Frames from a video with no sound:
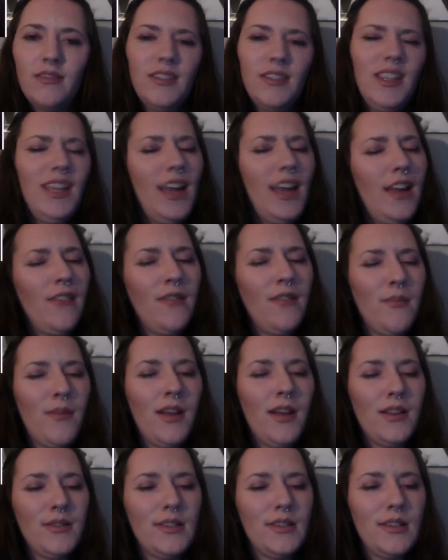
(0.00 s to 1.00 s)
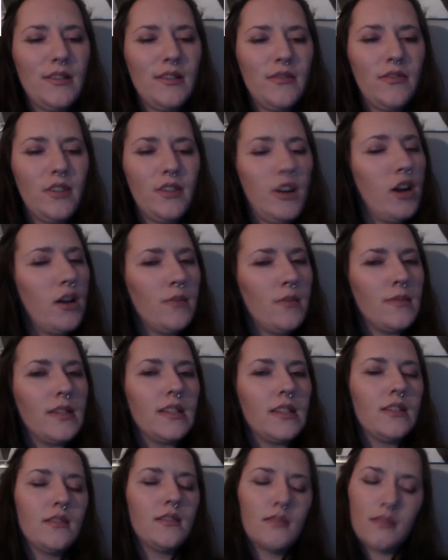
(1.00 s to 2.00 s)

Kind of reminds me of Cartman,